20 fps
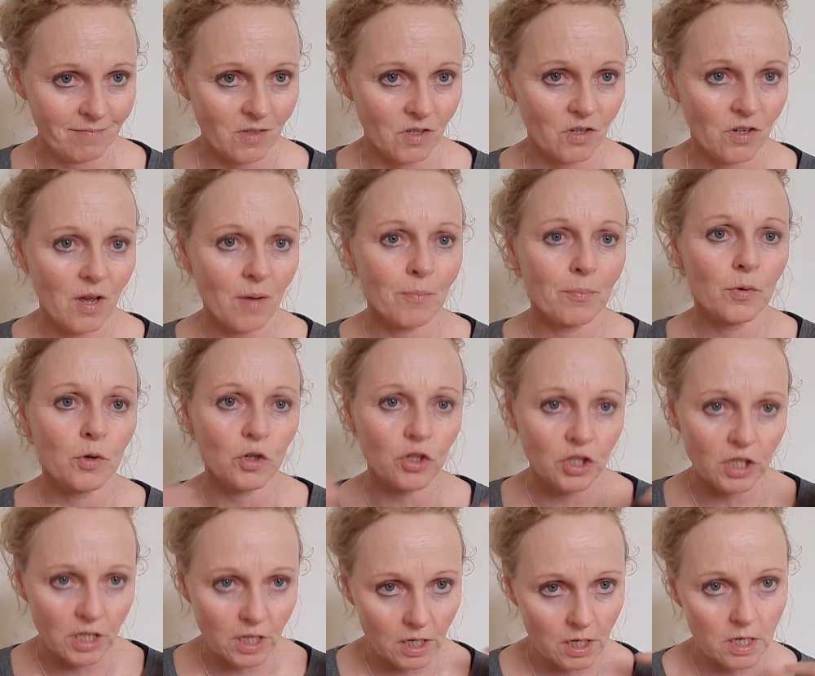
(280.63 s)
You're not
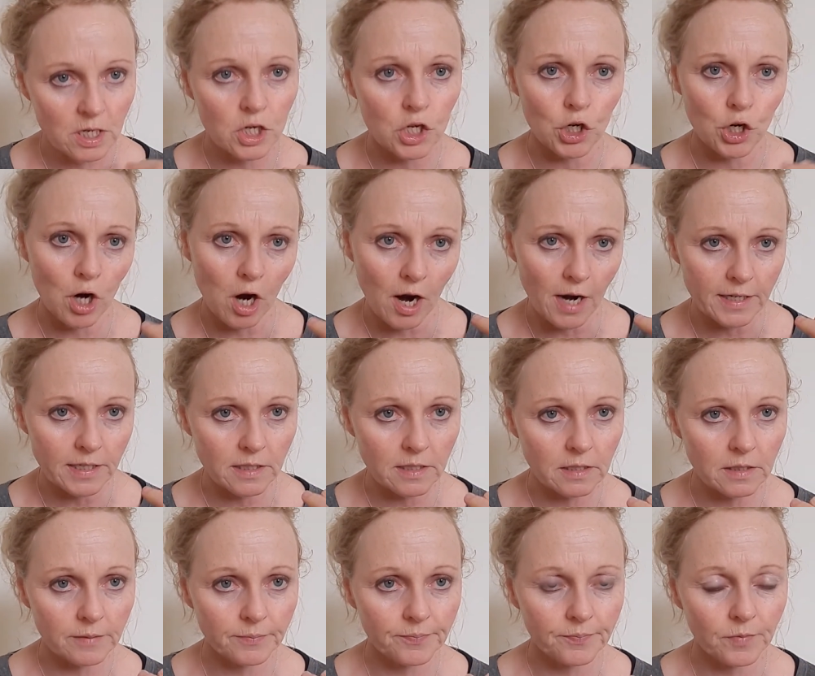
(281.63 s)
pushing your
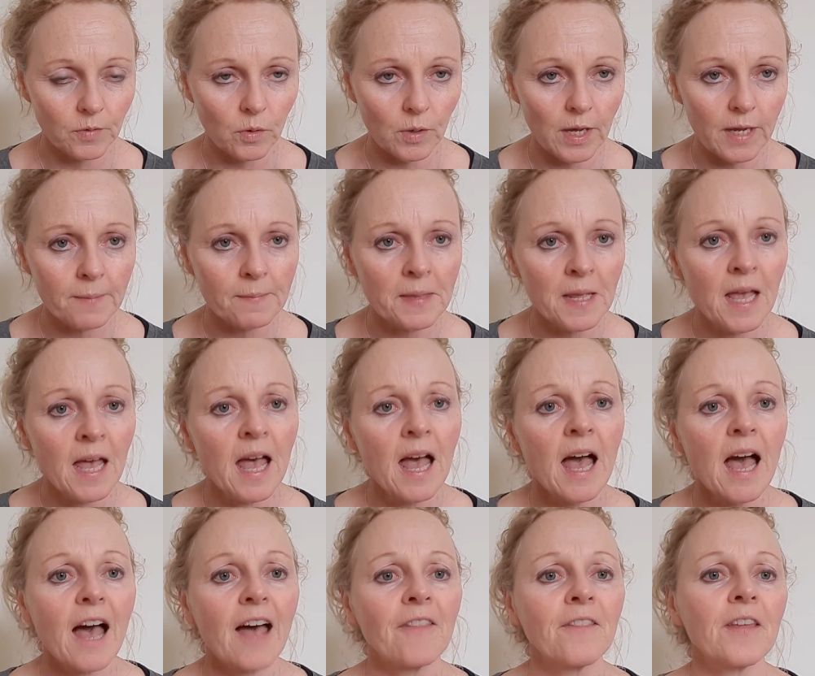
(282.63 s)
hardest, okay?
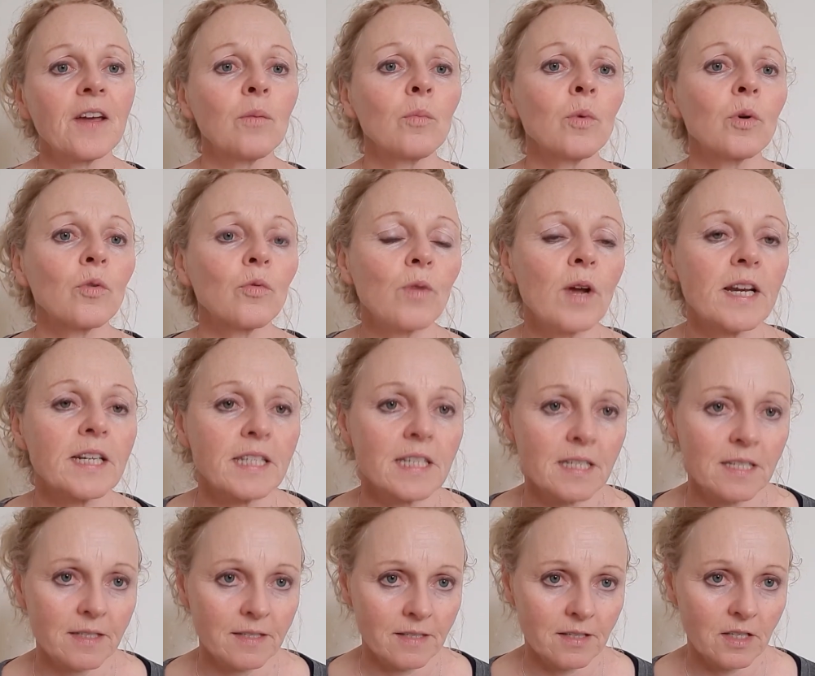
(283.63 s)
And then we're
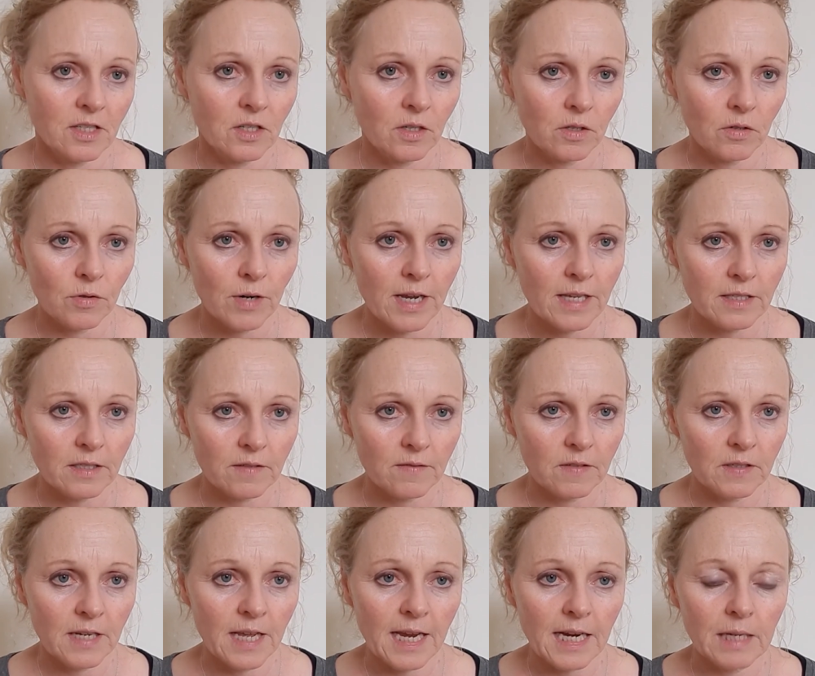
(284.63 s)
ready to do the rest of the
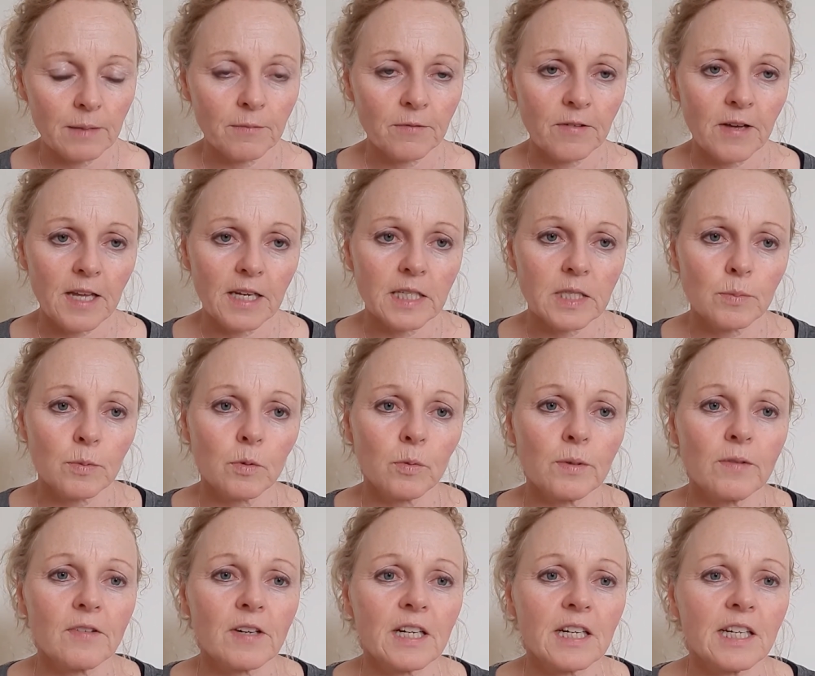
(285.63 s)
neck lymphatics, but
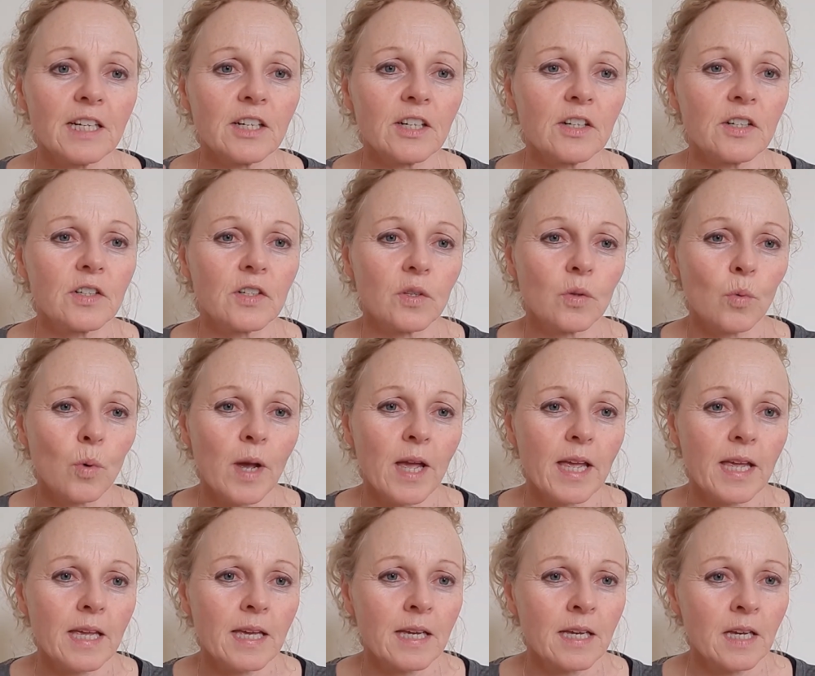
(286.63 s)
we've cleared the
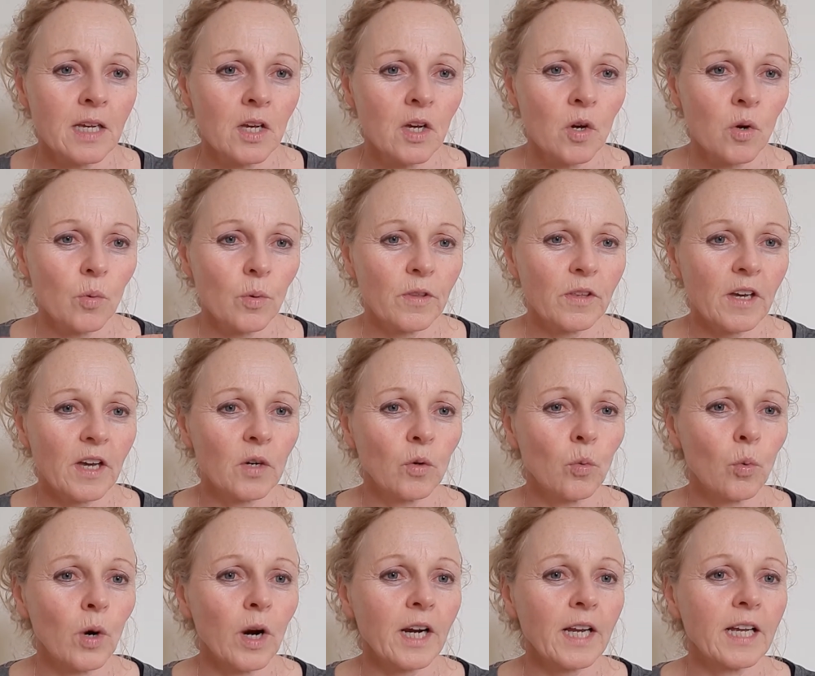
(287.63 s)
way with kind of
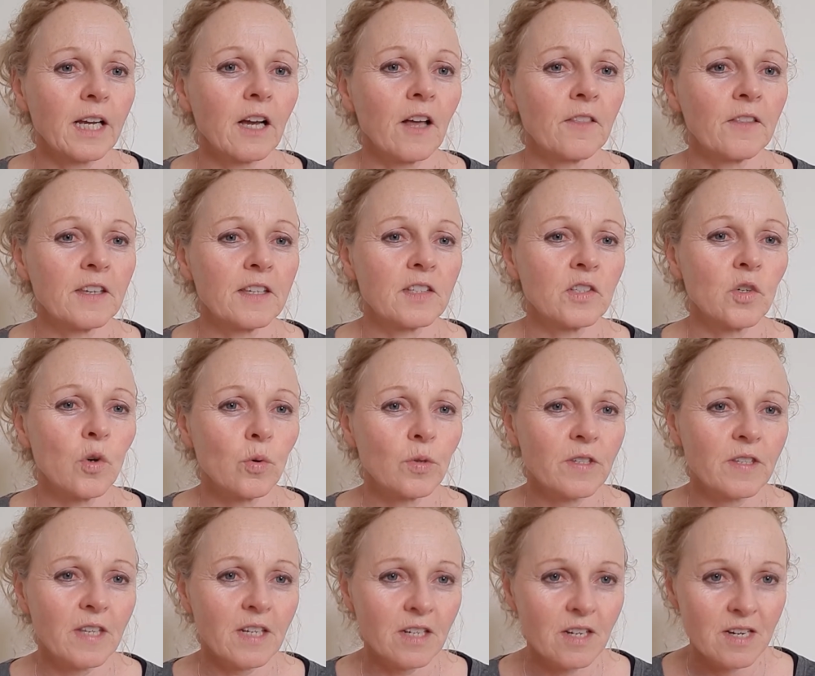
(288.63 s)
working on these nodes
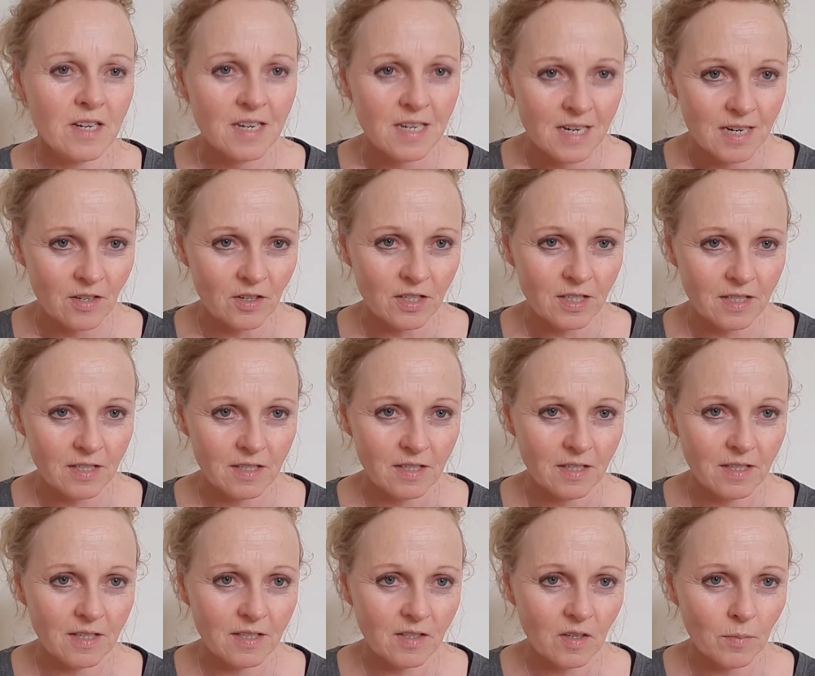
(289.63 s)
that are nearest to
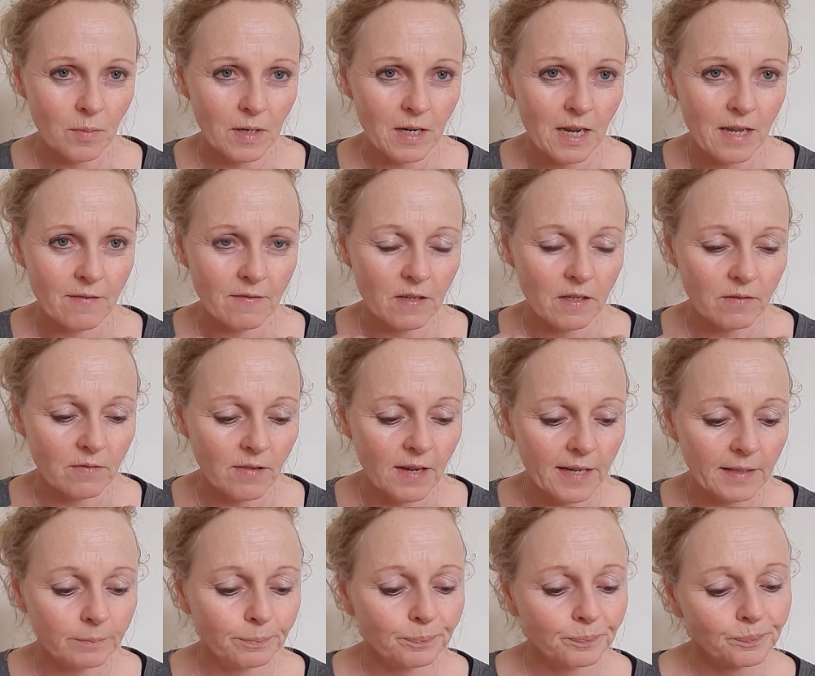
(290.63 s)
the subclavian
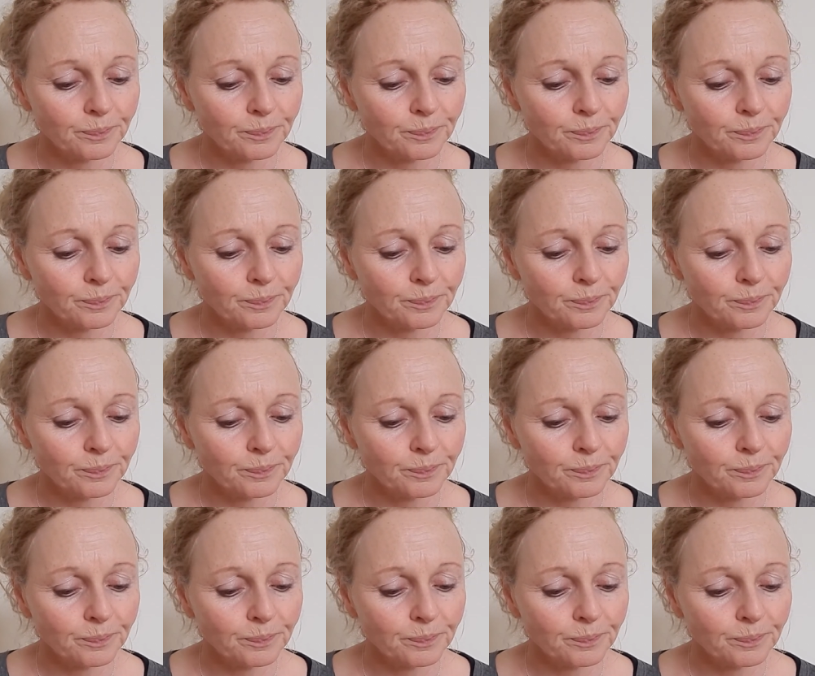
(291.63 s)
vein.